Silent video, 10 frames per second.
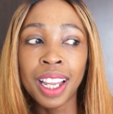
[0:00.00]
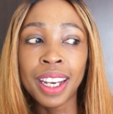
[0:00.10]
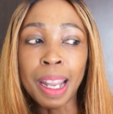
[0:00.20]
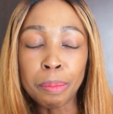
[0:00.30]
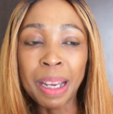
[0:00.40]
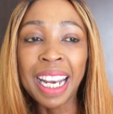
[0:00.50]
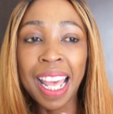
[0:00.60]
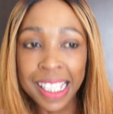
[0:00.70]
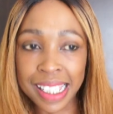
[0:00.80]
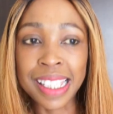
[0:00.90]
number
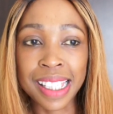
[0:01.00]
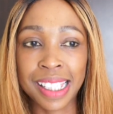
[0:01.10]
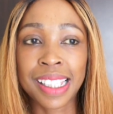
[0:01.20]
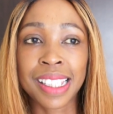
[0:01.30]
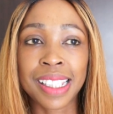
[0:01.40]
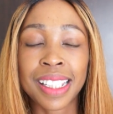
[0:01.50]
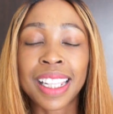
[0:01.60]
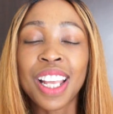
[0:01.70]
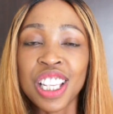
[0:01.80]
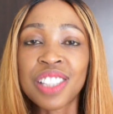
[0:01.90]
last
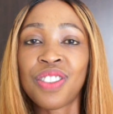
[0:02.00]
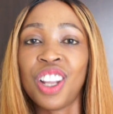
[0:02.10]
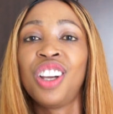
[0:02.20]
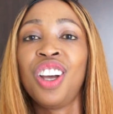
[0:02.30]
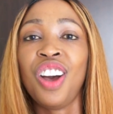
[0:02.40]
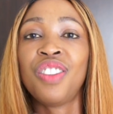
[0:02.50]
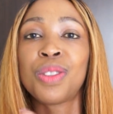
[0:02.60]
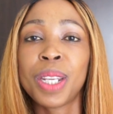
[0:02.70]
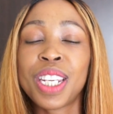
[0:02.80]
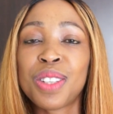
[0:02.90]
vlog of
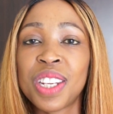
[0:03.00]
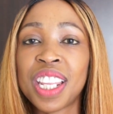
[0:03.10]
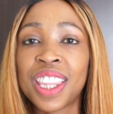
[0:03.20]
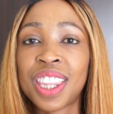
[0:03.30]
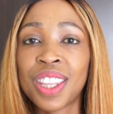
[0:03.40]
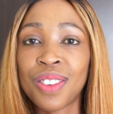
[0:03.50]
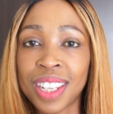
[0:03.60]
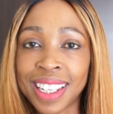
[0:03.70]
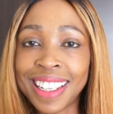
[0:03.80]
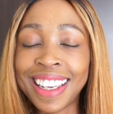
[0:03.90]

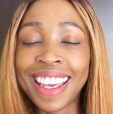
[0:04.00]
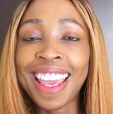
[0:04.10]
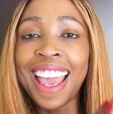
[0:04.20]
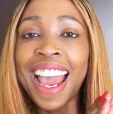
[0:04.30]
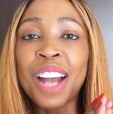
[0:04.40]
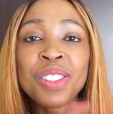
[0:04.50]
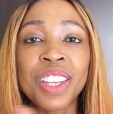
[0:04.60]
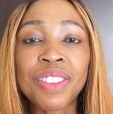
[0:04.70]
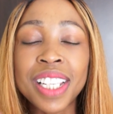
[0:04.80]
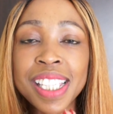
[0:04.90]
2023. I'll
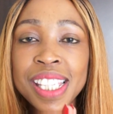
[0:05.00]
definitely